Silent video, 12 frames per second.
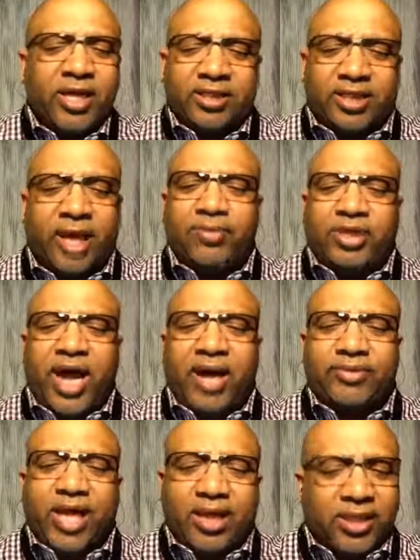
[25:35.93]

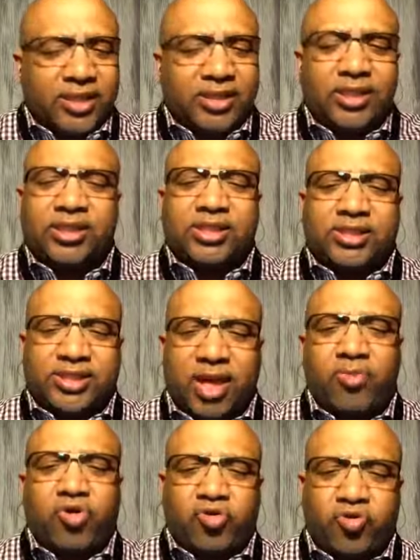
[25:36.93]
Sometimes I listen to
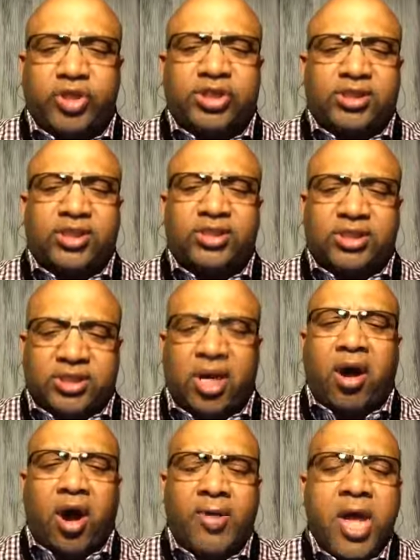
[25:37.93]
some Christians
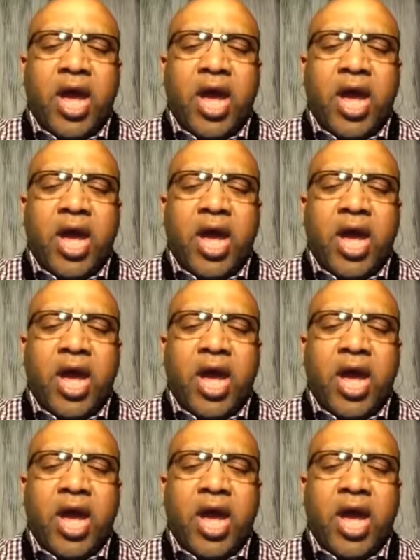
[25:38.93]
talk,